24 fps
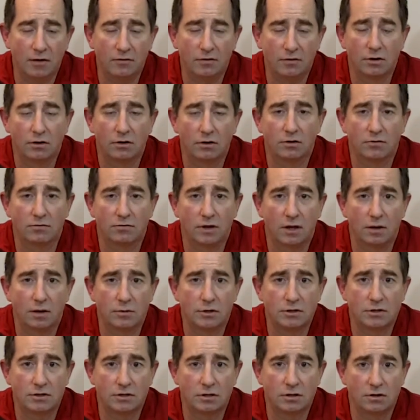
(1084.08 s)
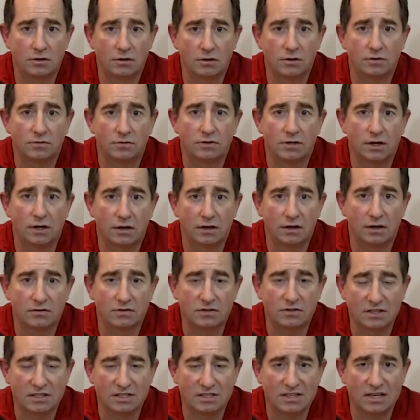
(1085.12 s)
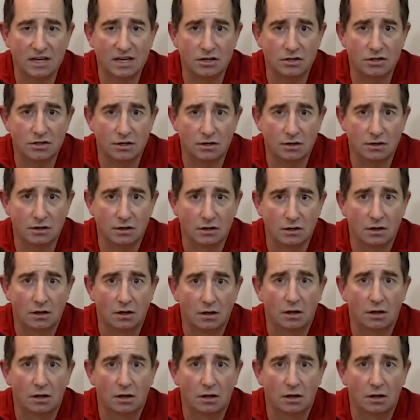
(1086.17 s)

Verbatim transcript: having nerve damage to the nerves that give sensation,